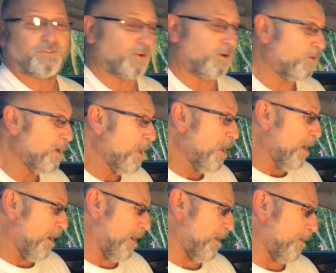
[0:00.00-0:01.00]
So
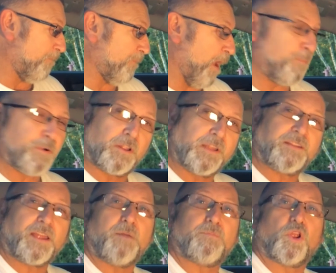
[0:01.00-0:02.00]
I'll put a link
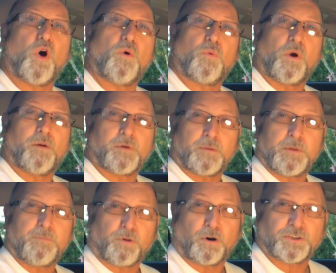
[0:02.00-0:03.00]
down below where I'm going to
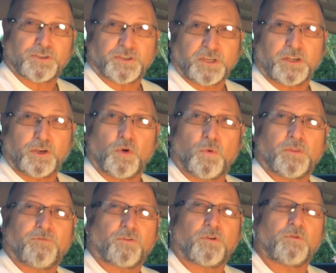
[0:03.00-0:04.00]
be purchasing a new
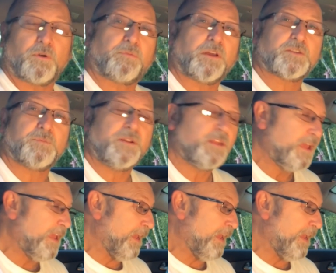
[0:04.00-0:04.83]
one for a replacement.